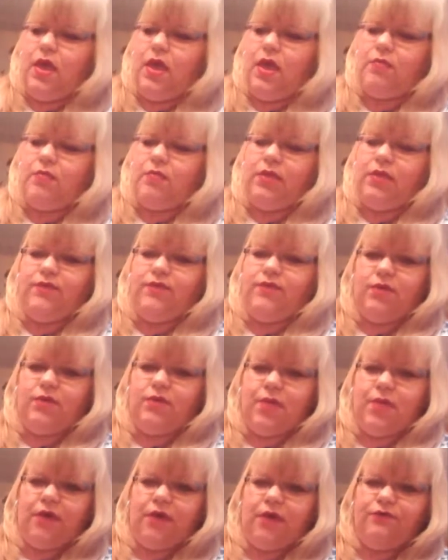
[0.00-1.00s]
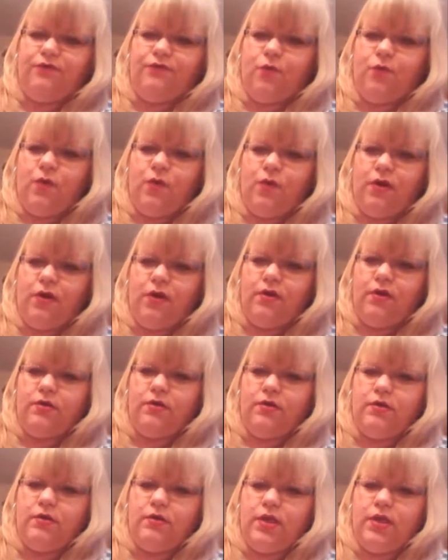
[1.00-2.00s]
I'm leaving about a
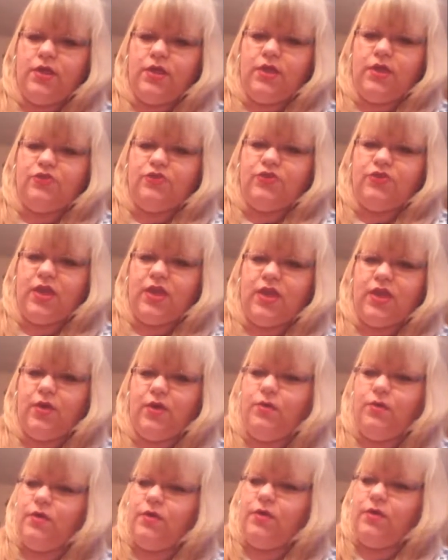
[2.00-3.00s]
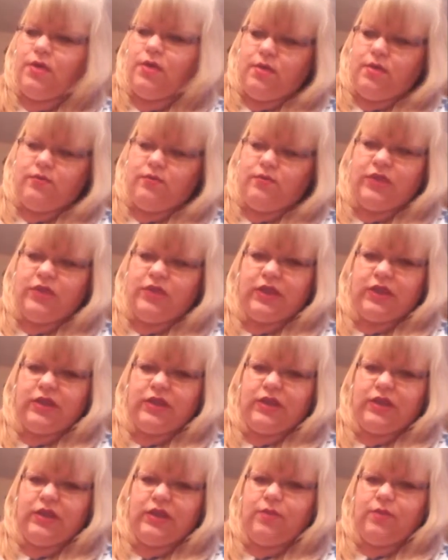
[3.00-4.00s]
4-inch tail,
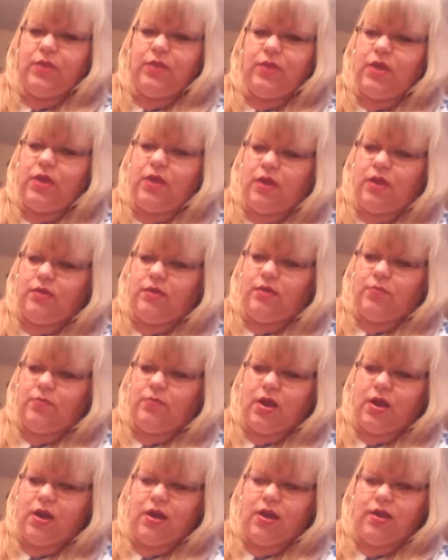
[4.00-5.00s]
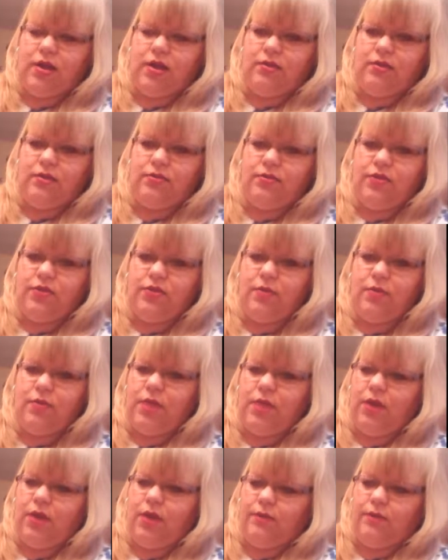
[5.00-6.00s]
tucking it in behind my thumb
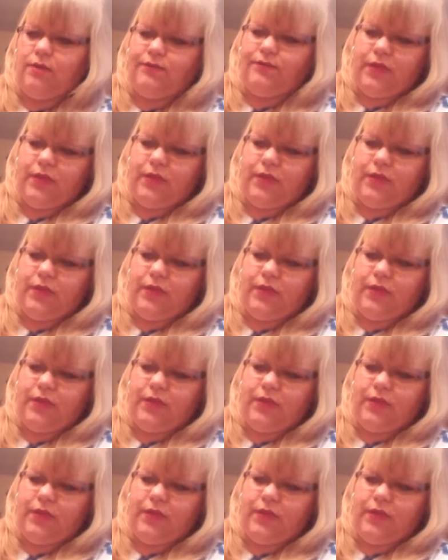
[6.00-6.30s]
here.